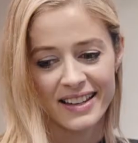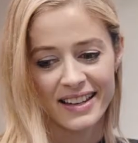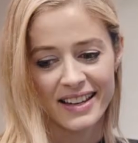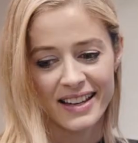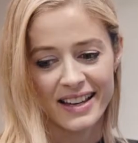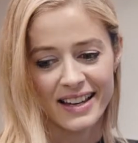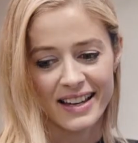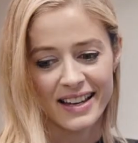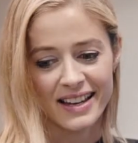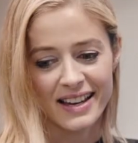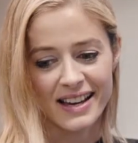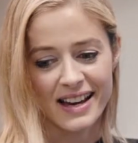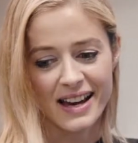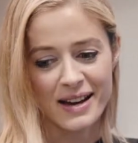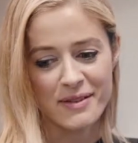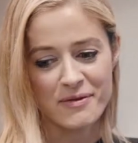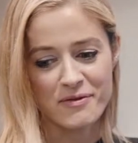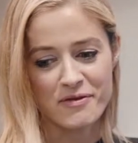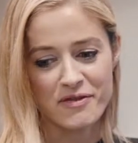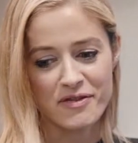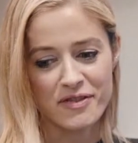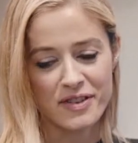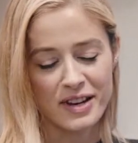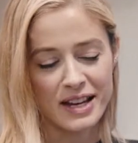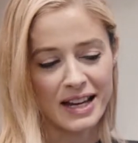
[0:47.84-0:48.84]
Uh,
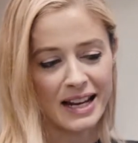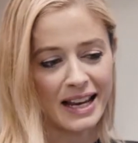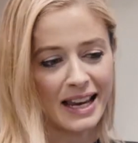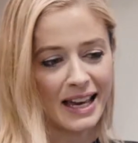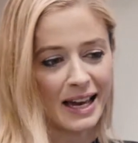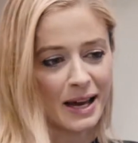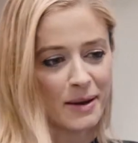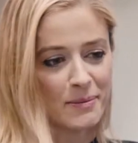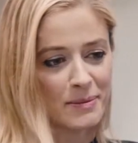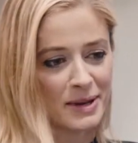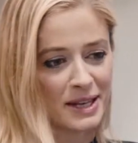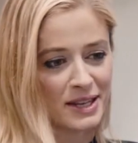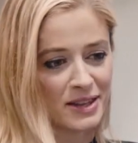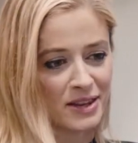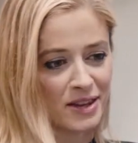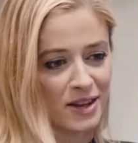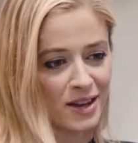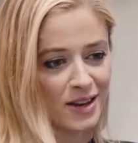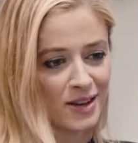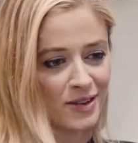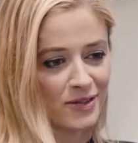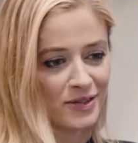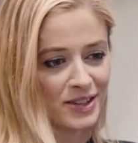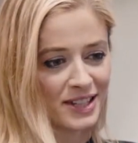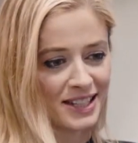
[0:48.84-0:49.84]
I'm feeling a bit
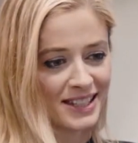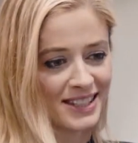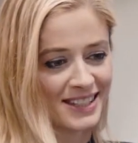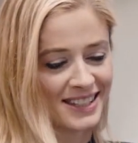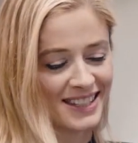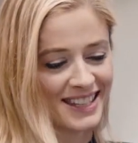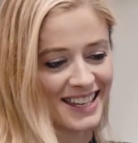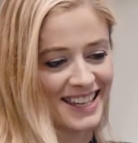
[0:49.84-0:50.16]
nervous.